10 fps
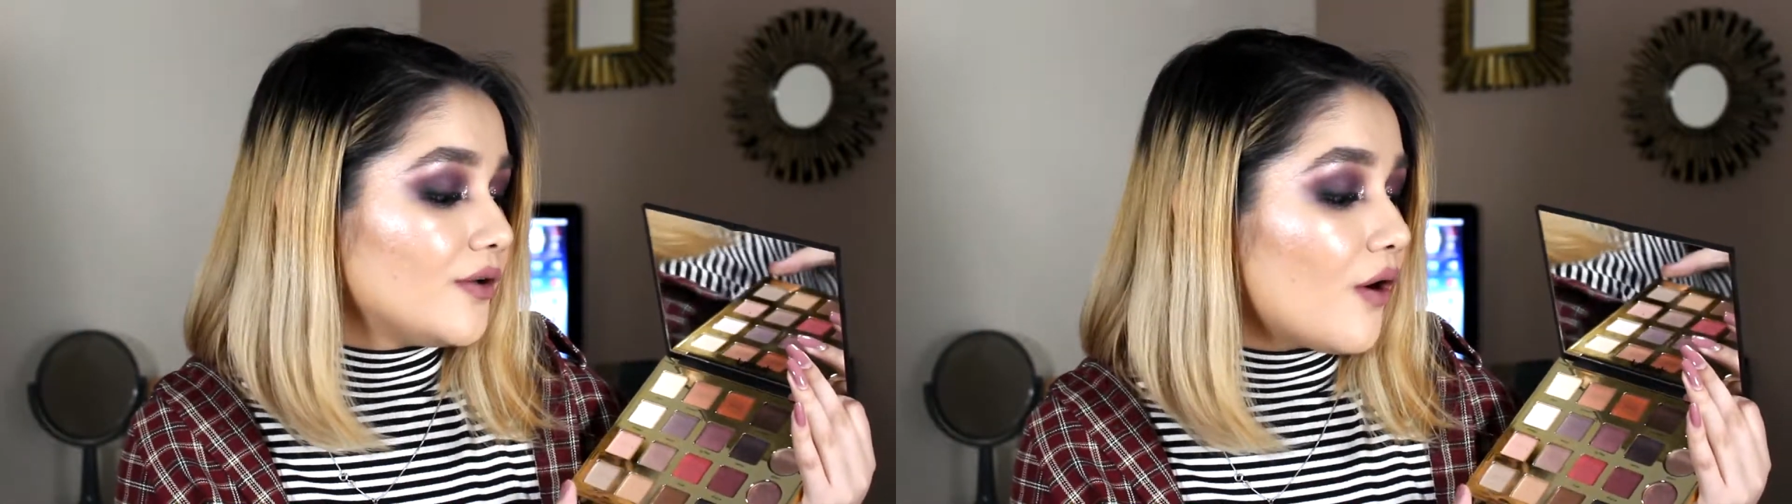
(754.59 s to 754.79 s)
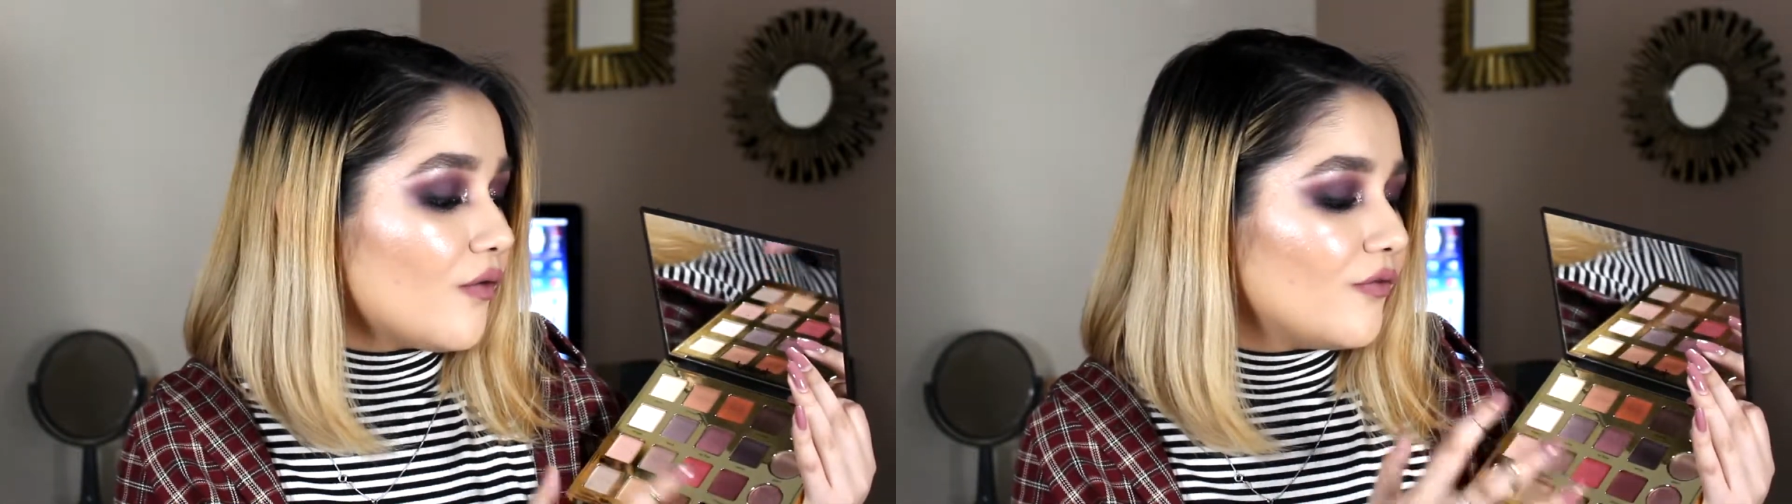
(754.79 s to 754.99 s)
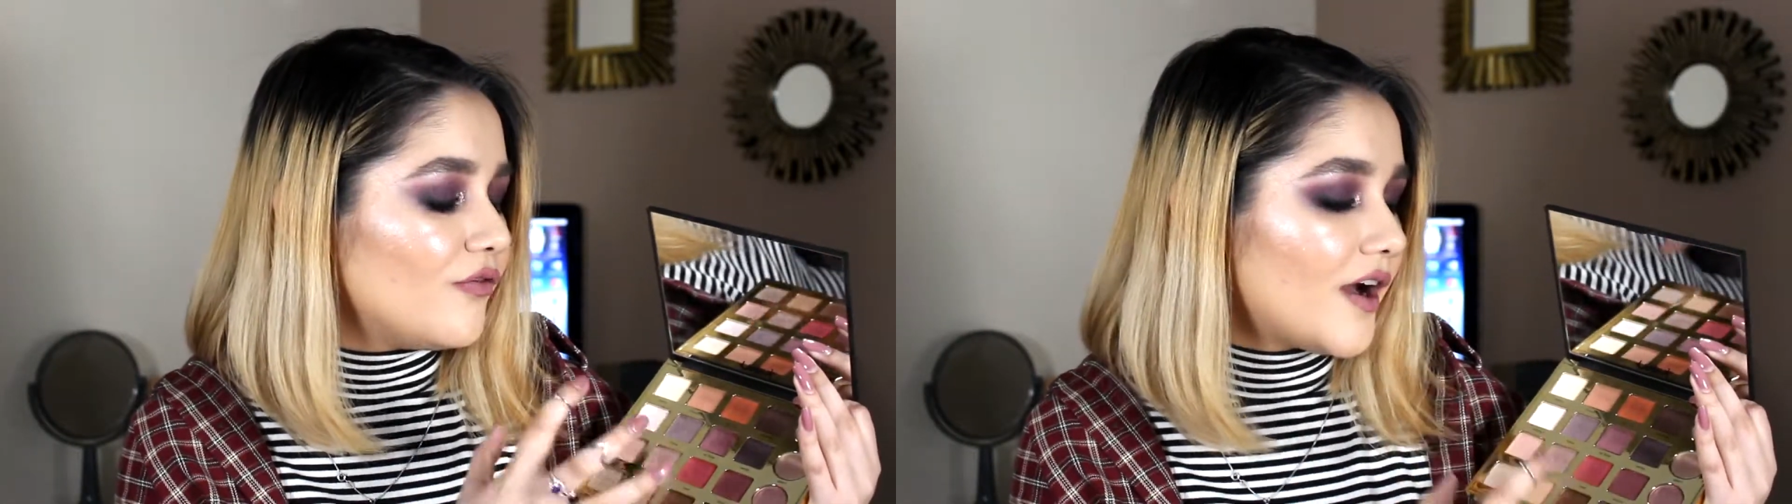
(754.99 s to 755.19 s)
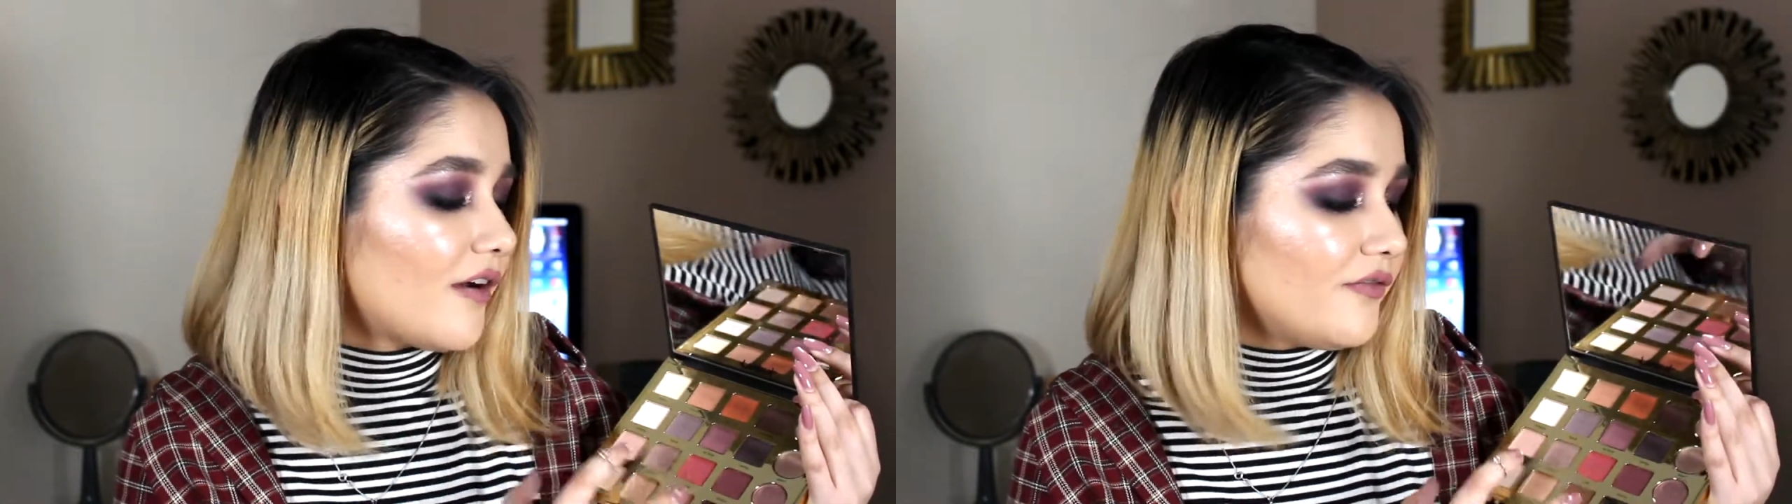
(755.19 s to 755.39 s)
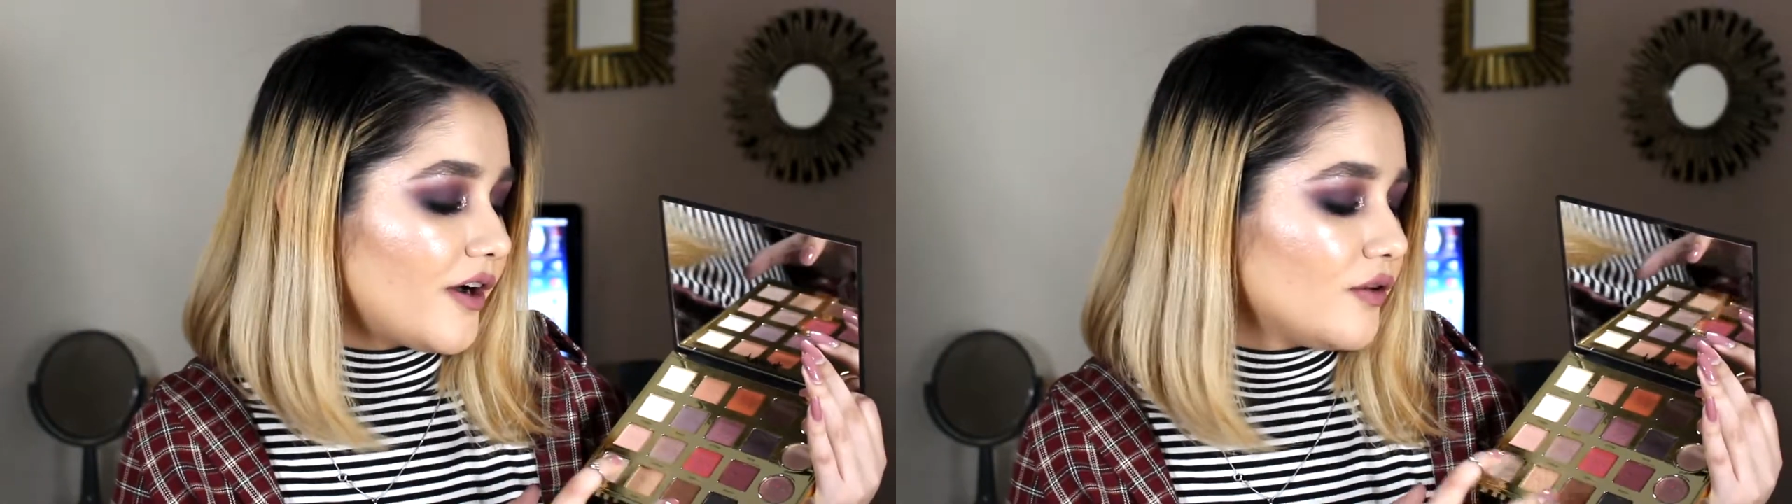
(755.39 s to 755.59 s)
go
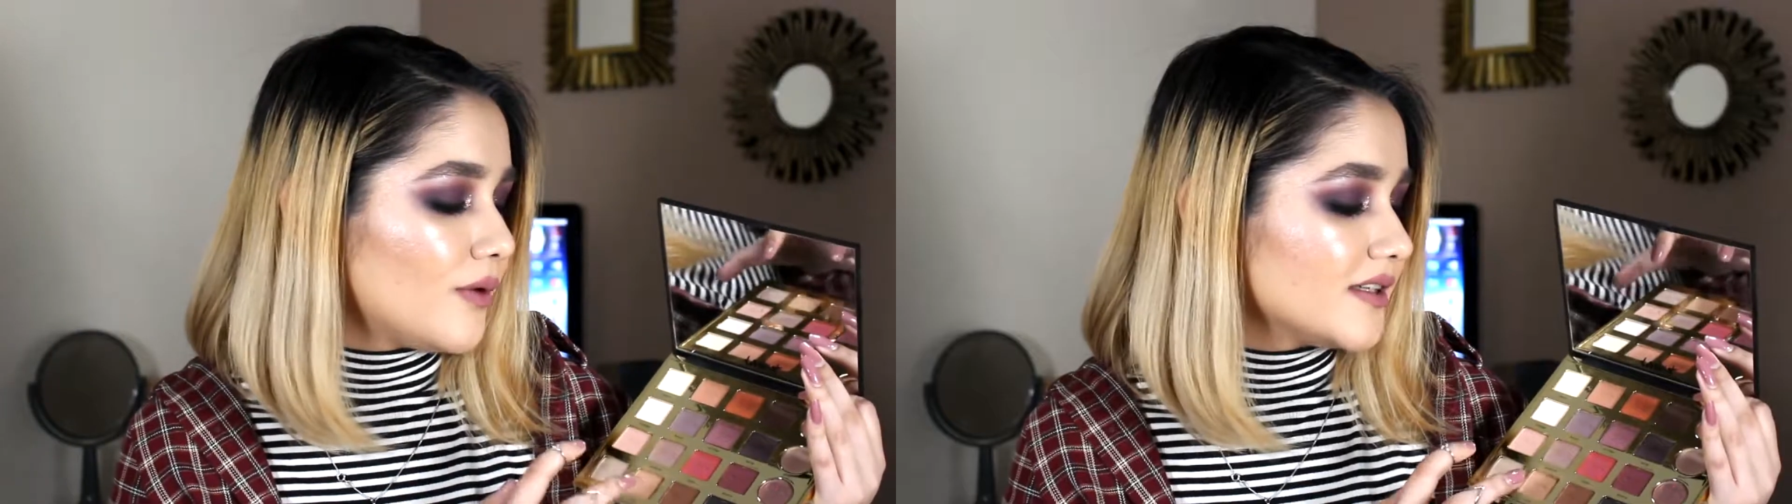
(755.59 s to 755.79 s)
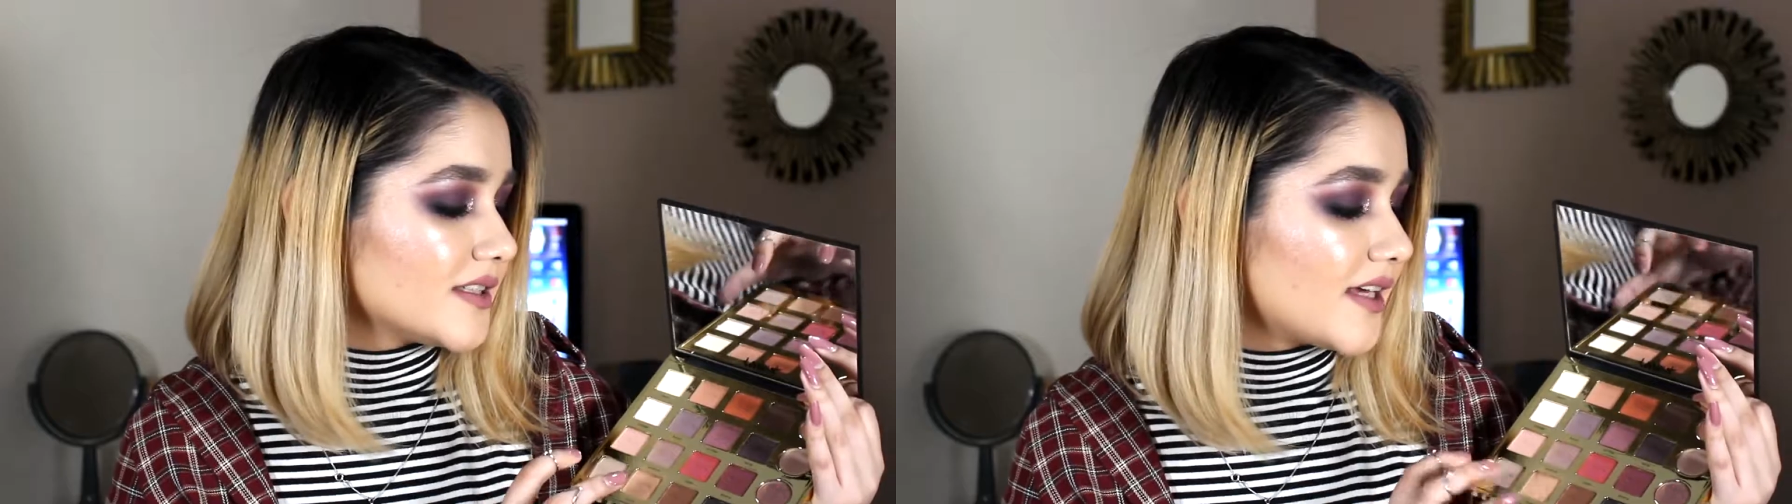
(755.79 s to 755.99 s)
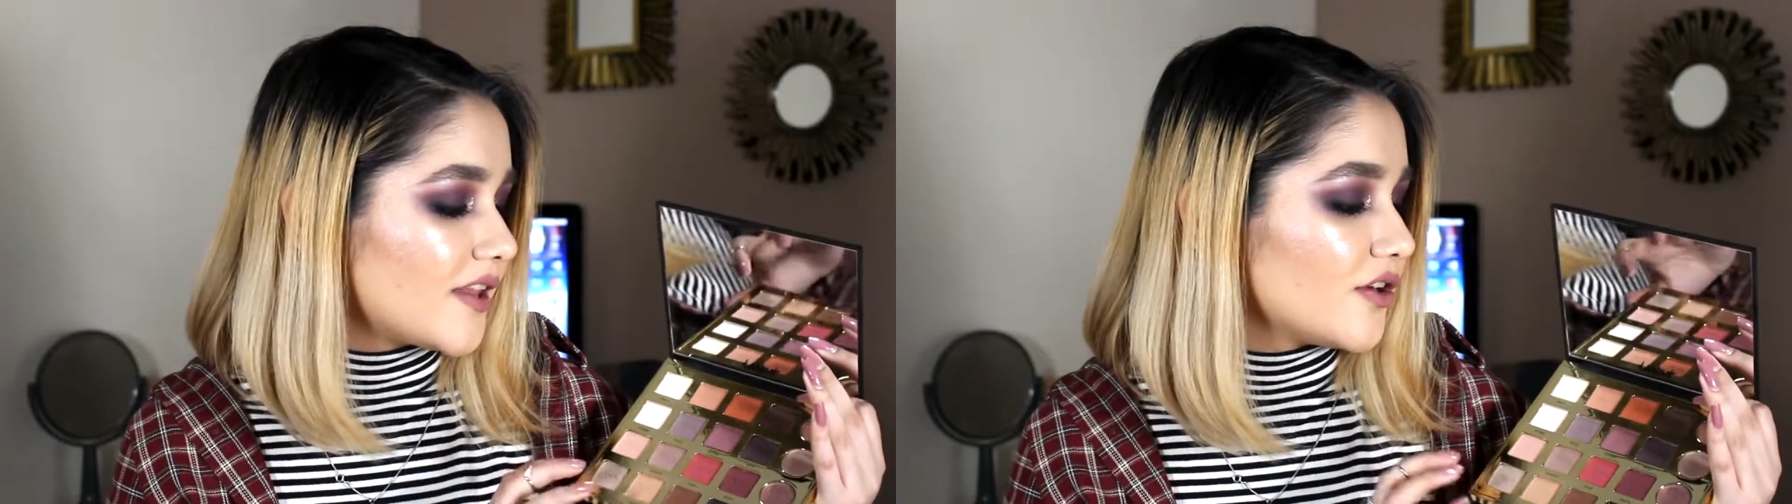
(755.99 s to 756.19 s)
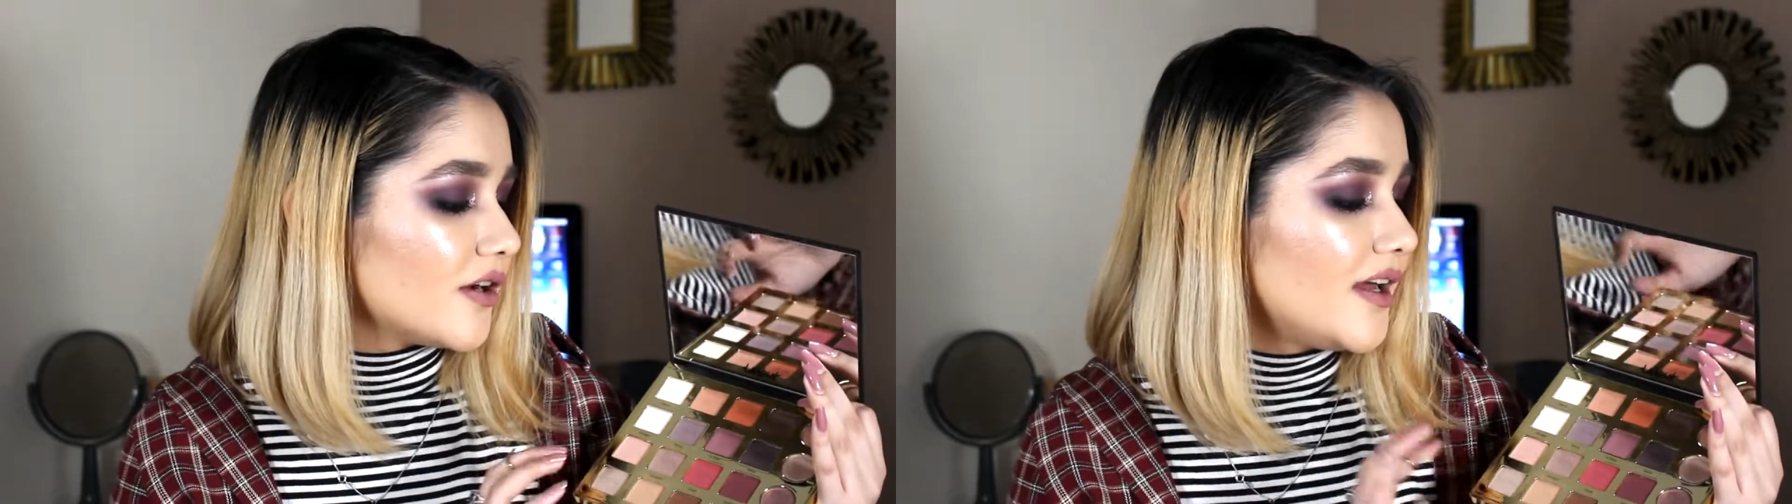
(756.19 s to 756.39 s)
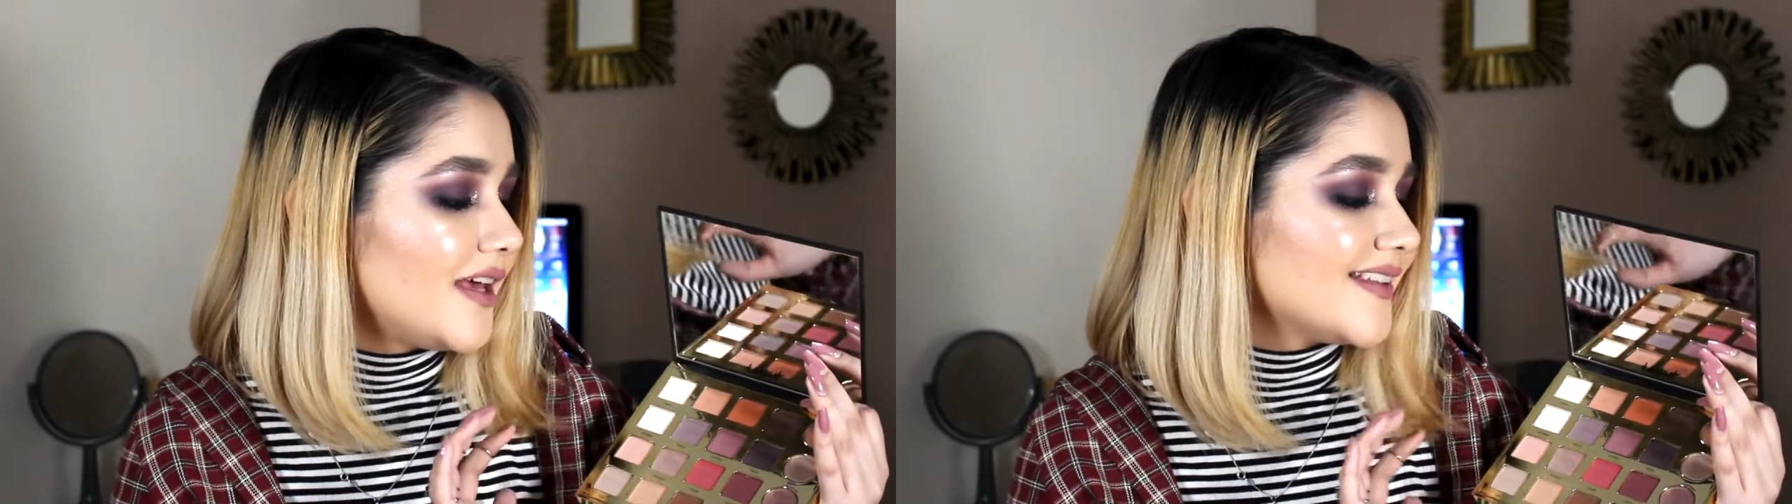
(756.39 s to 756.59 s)
very, very well together.